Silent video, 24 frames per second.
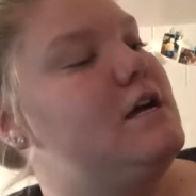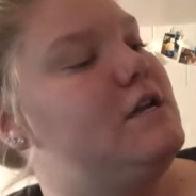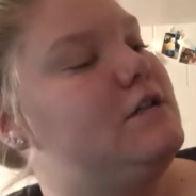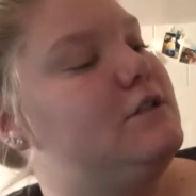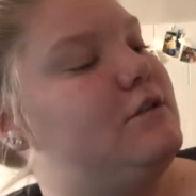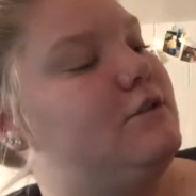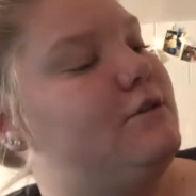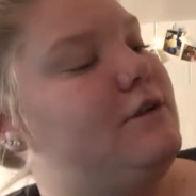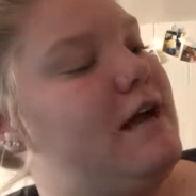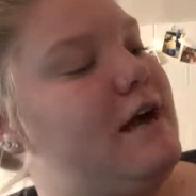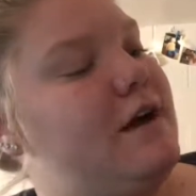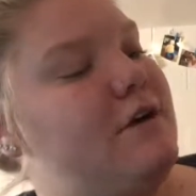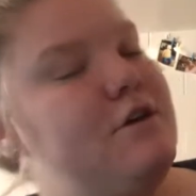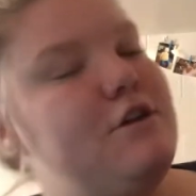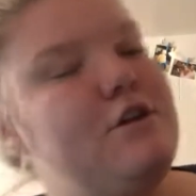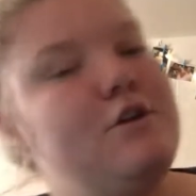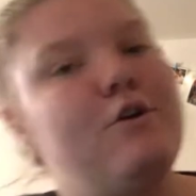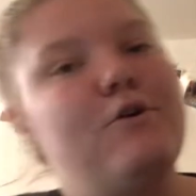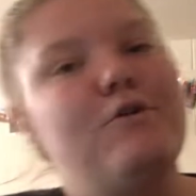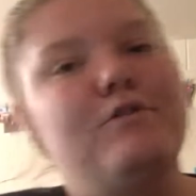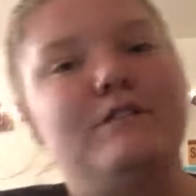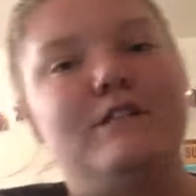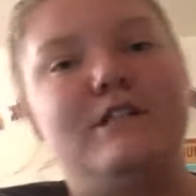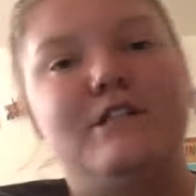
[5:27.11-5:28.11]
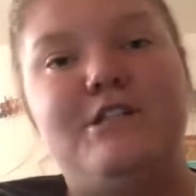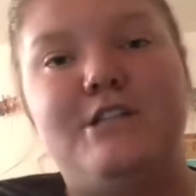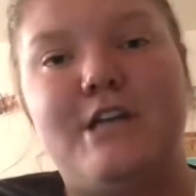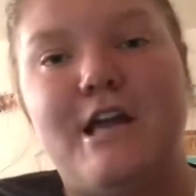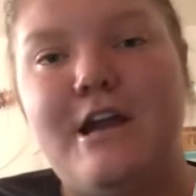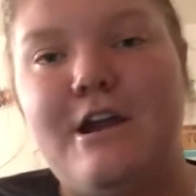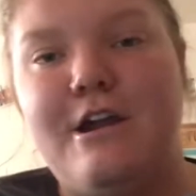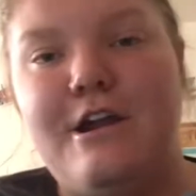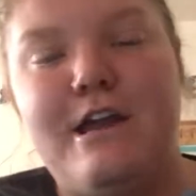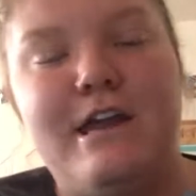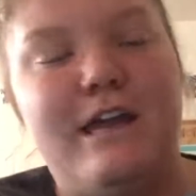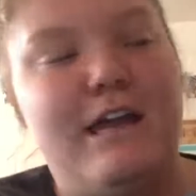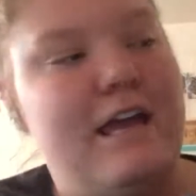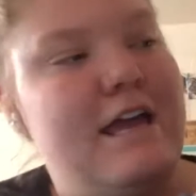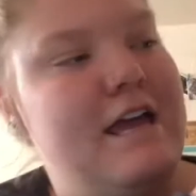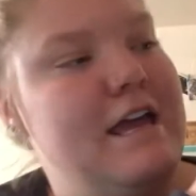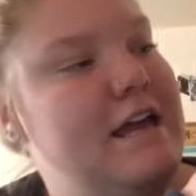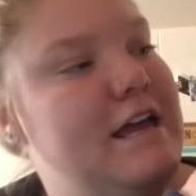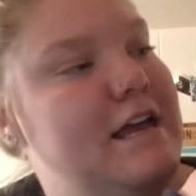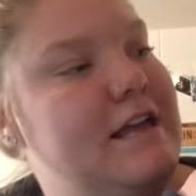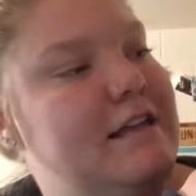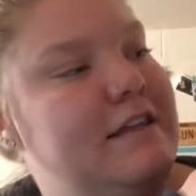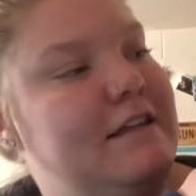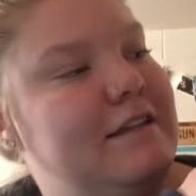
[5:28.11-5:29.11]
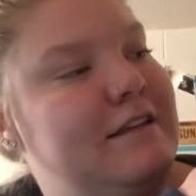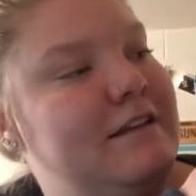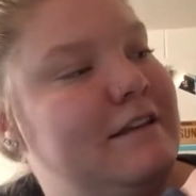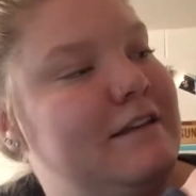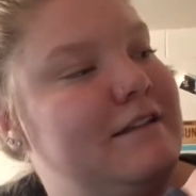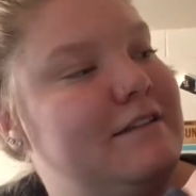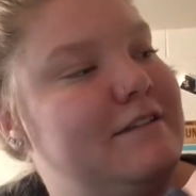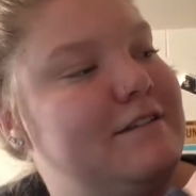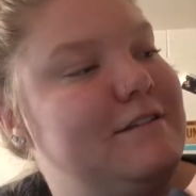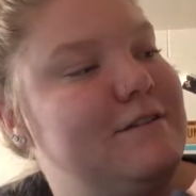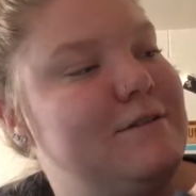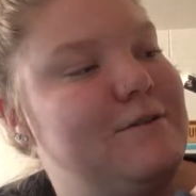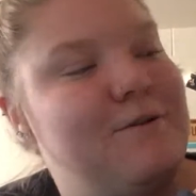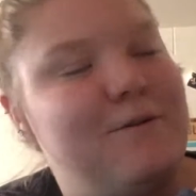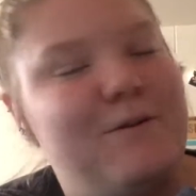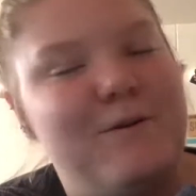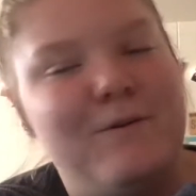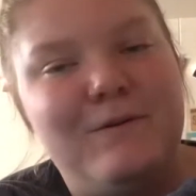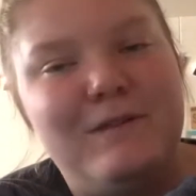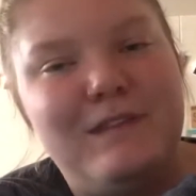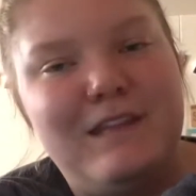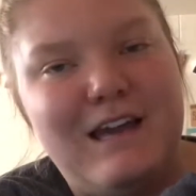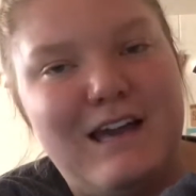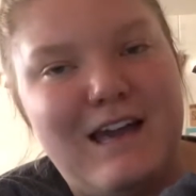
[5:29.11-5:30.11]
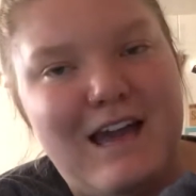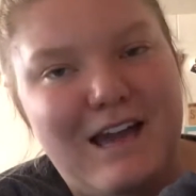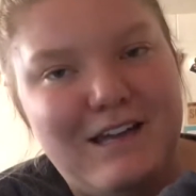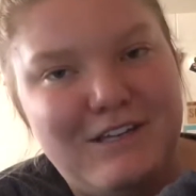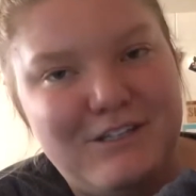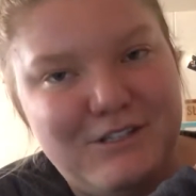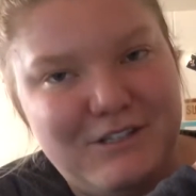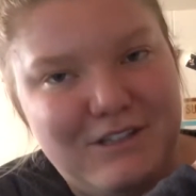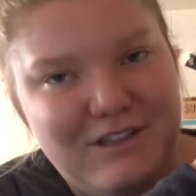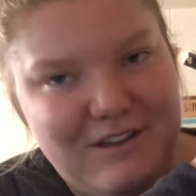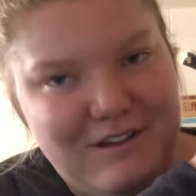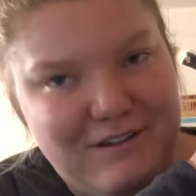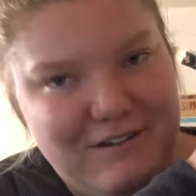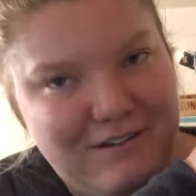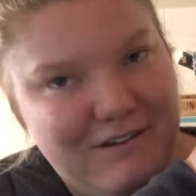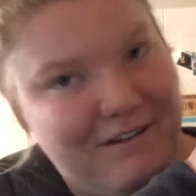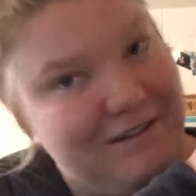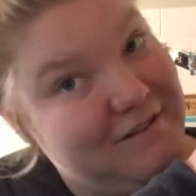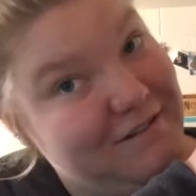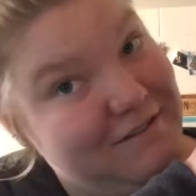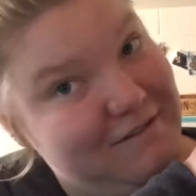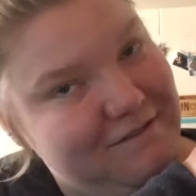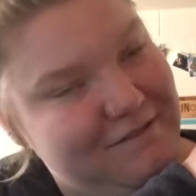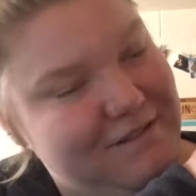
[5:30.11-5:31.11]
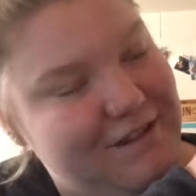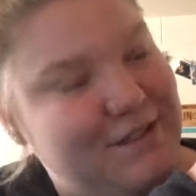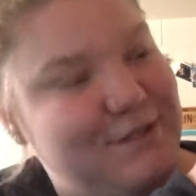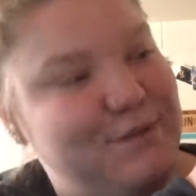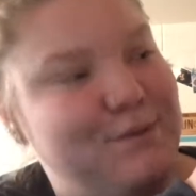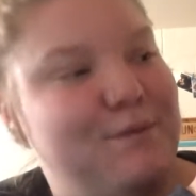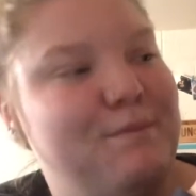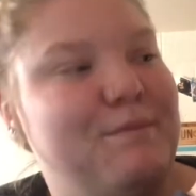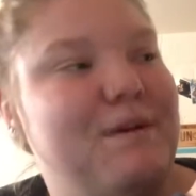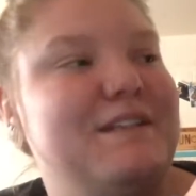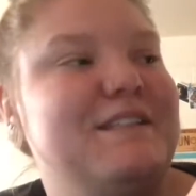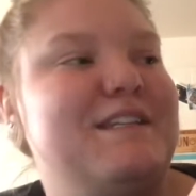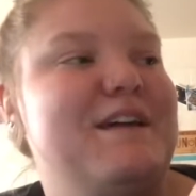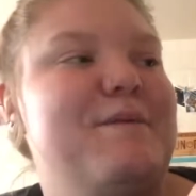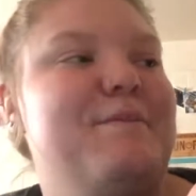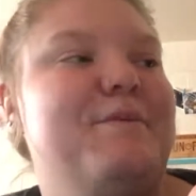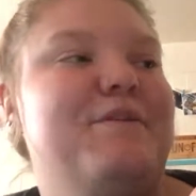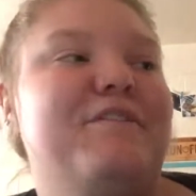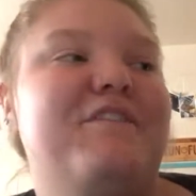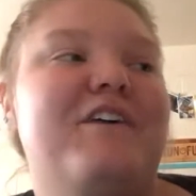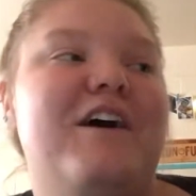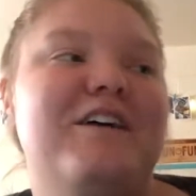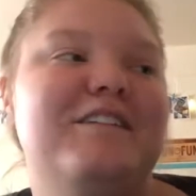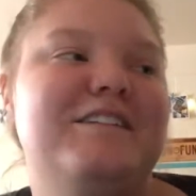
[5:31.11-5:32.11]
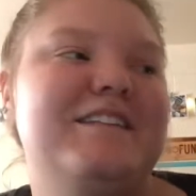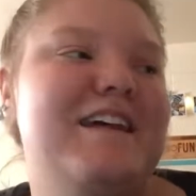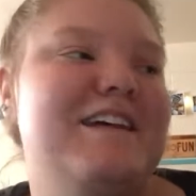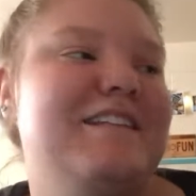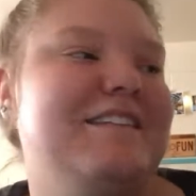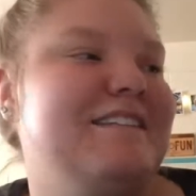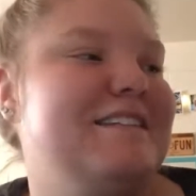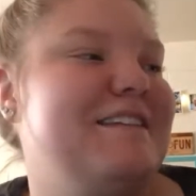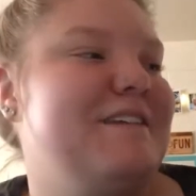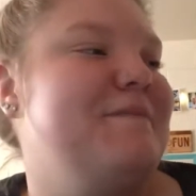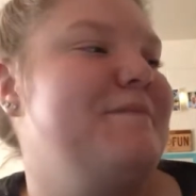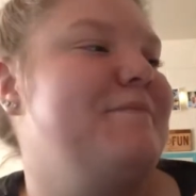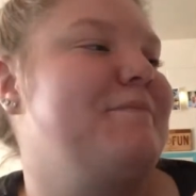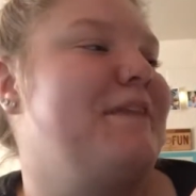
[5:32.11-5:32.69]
So now you go into sharing, and this is the only one that actually fits with my table of contents.